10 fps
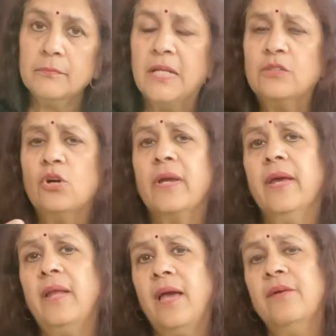So
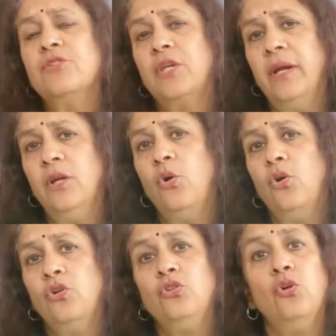again, I have shared a
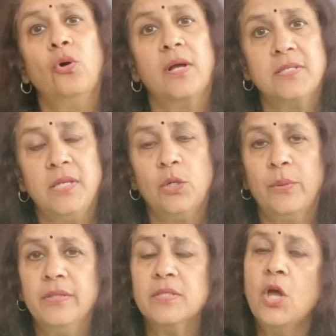whole yoga
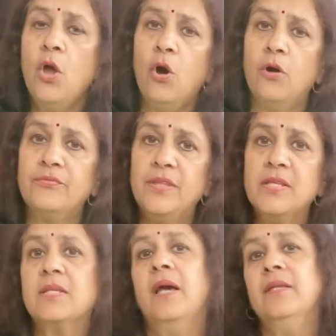sequence of
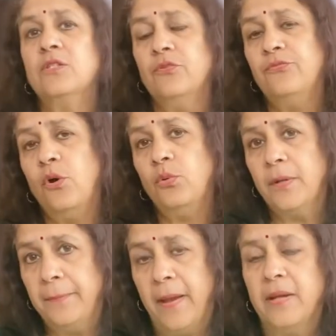these kinds of
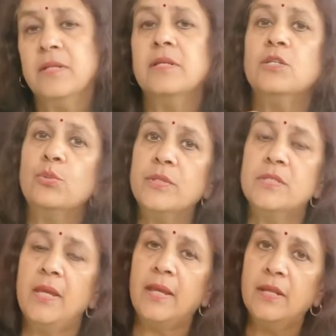forward bends and
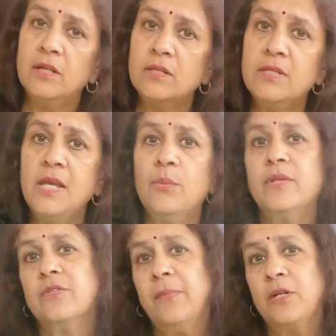twisting in a
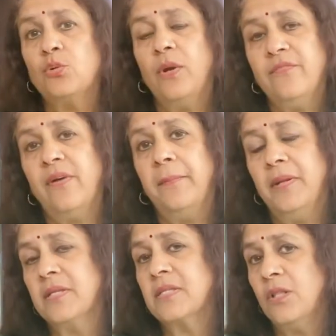sequence about 25
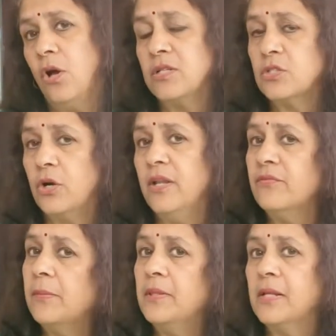minutes long, starting
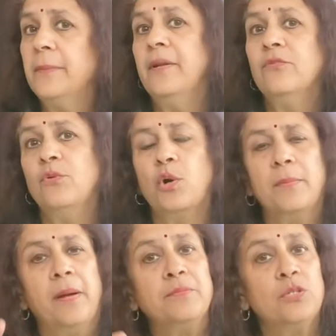from a little bit of
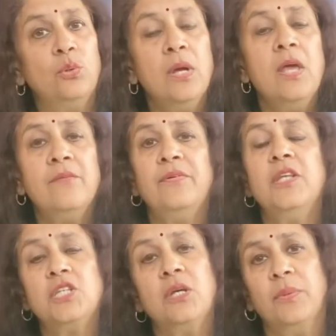warm up to finishing